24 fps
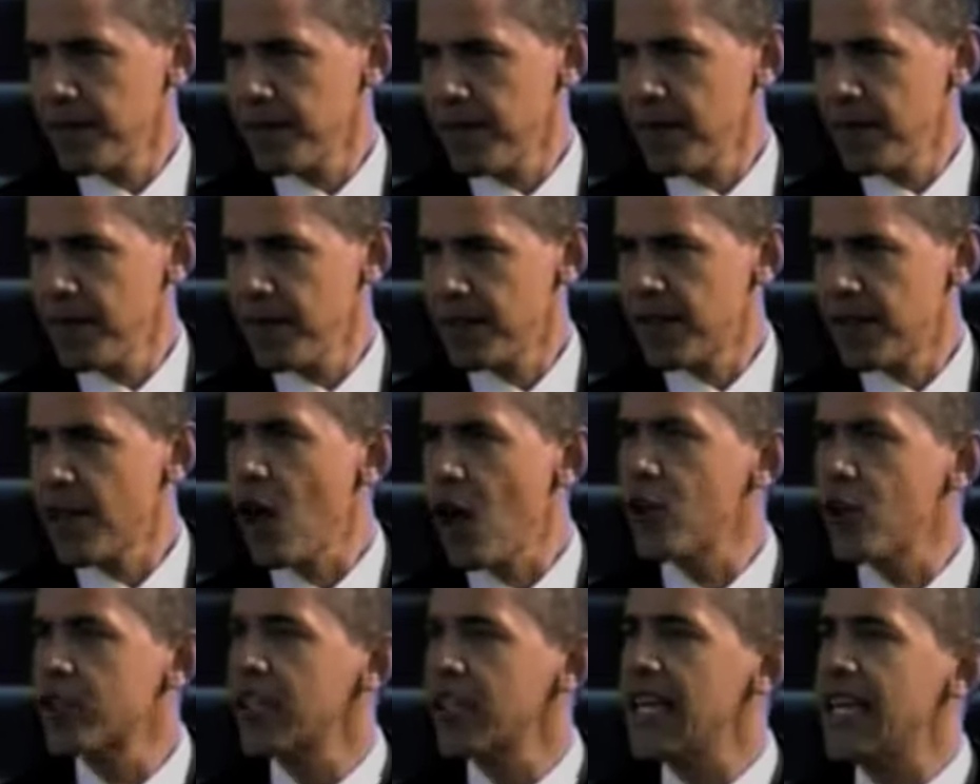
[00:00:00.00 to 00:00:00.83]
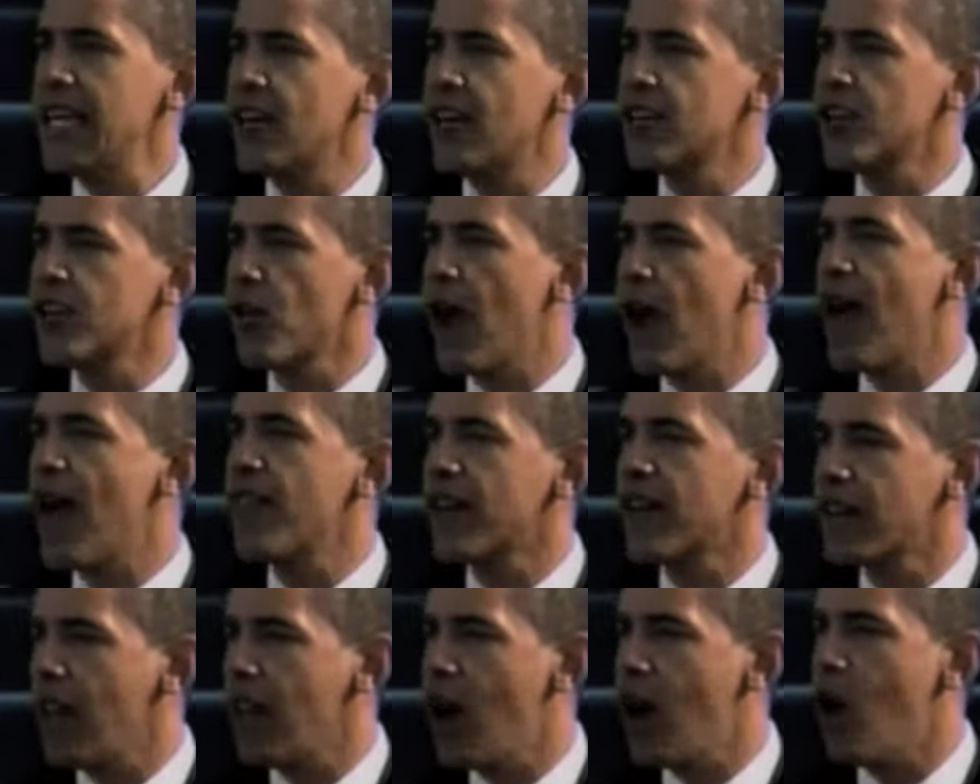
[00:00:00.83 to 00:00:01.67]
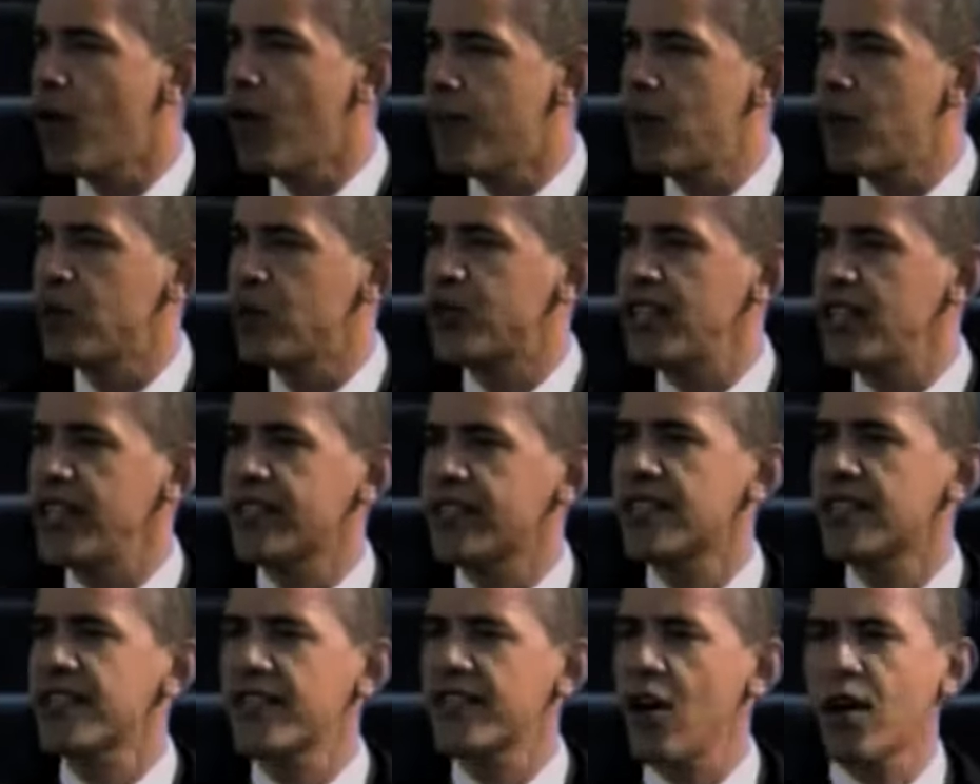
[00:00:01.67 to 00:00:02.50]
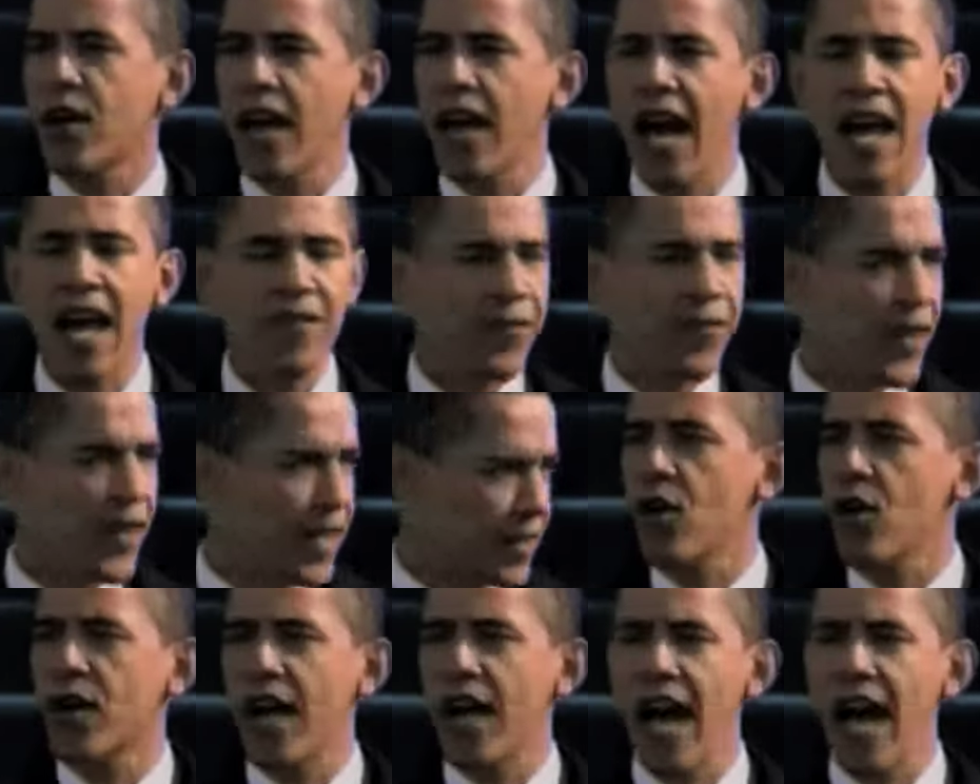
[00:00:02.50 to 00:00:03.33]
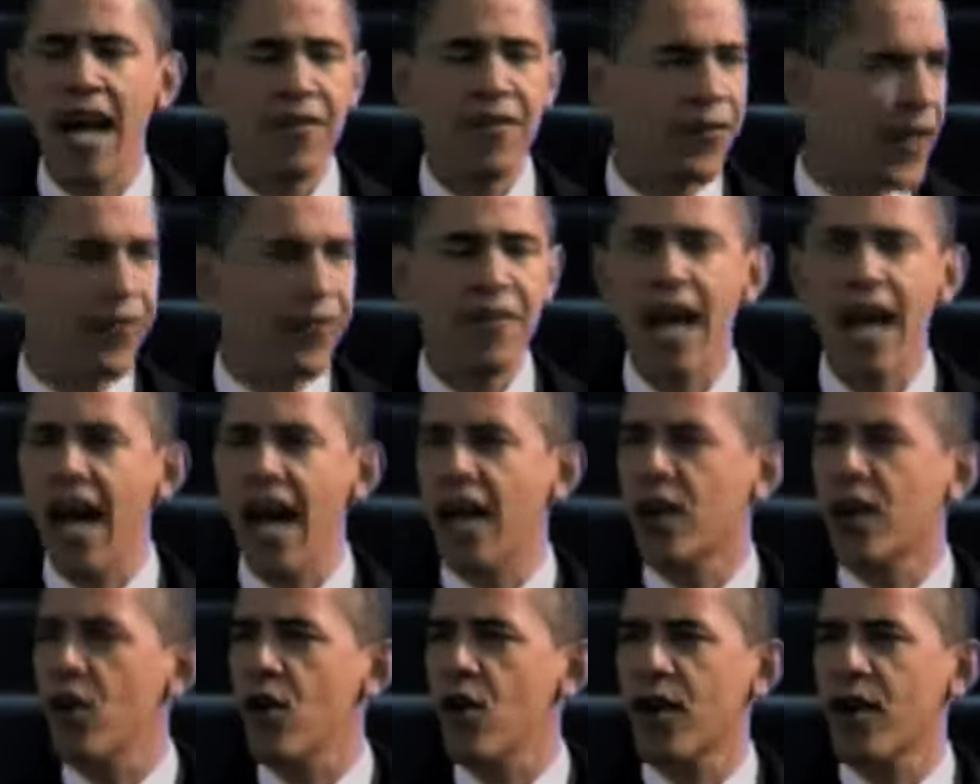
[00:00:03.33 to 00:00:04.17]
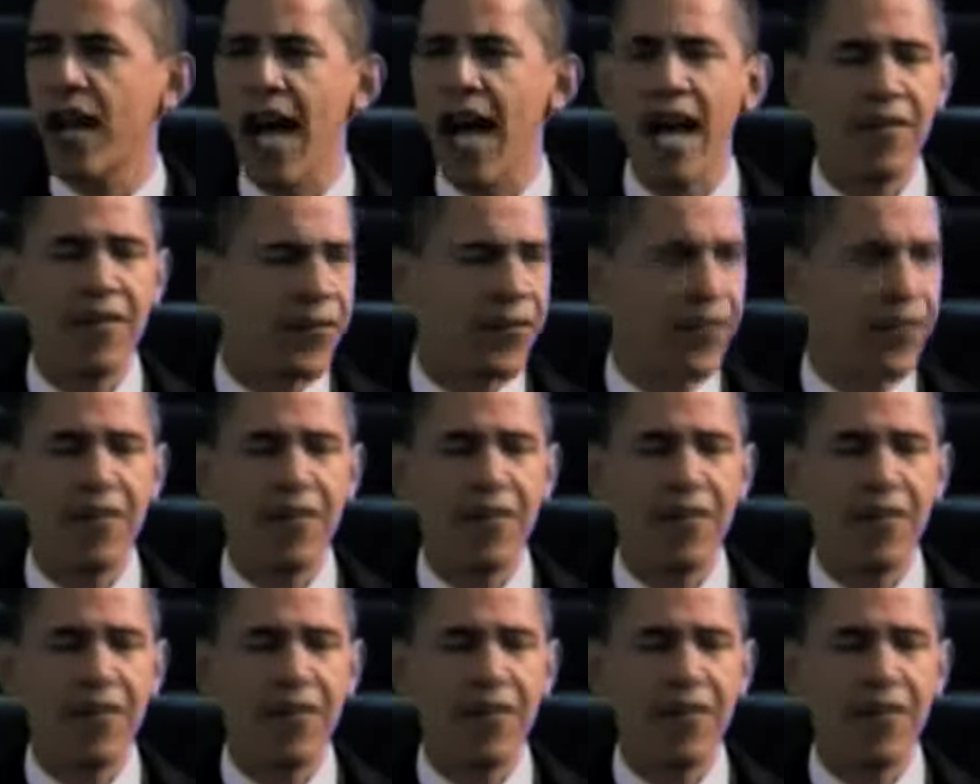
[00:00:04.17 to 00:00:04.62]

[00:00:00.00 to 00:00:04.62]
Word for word: to those leaders around the globe who seek to sow conflict, conflict,